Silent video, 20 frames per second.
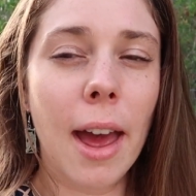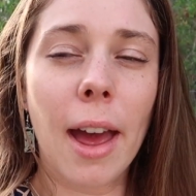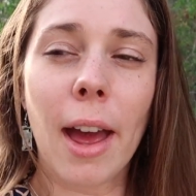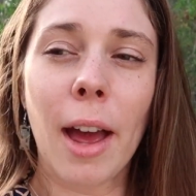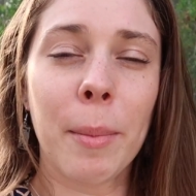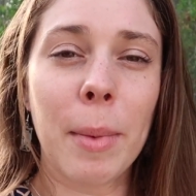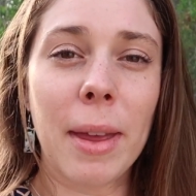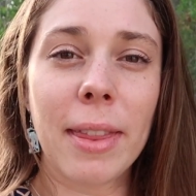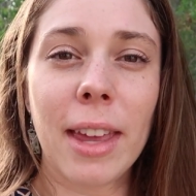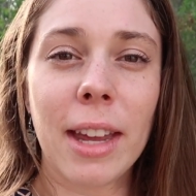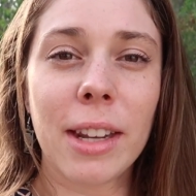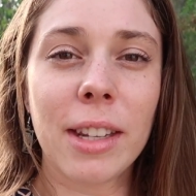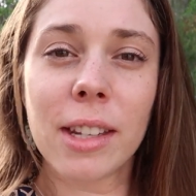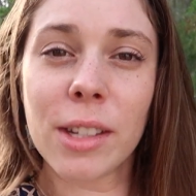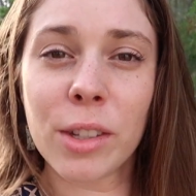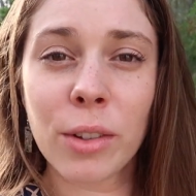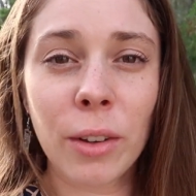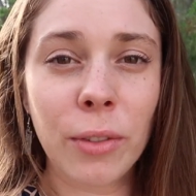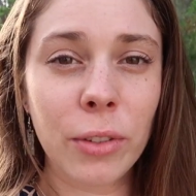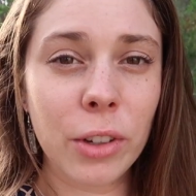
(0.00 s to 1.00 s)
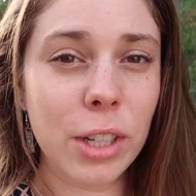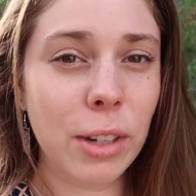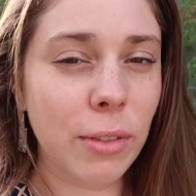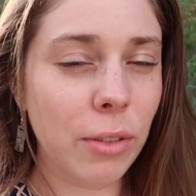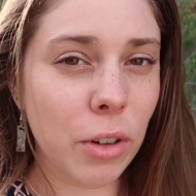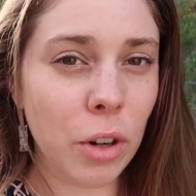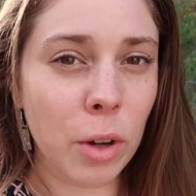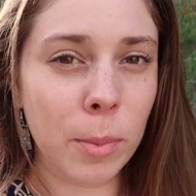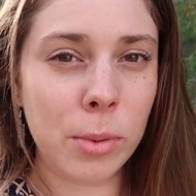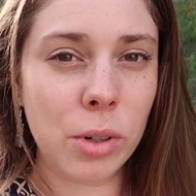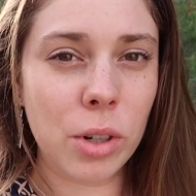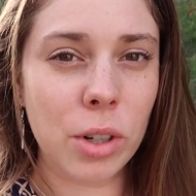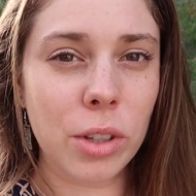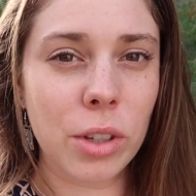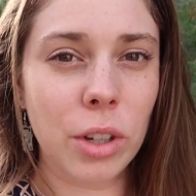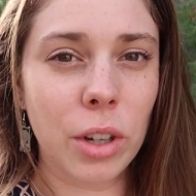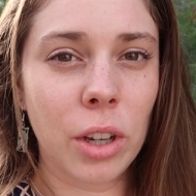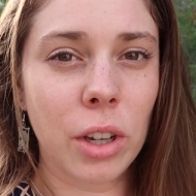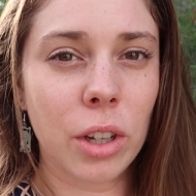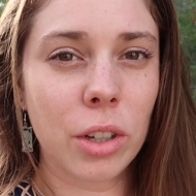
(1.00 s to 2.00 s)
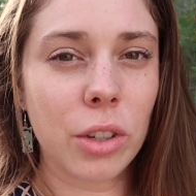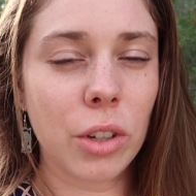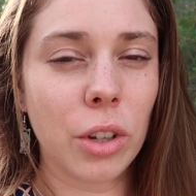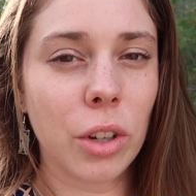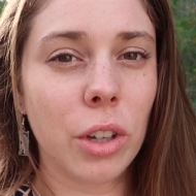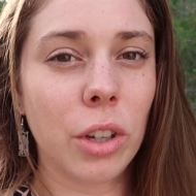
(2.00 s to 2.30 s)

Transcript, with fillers: Um, and then there's a few different options you can do.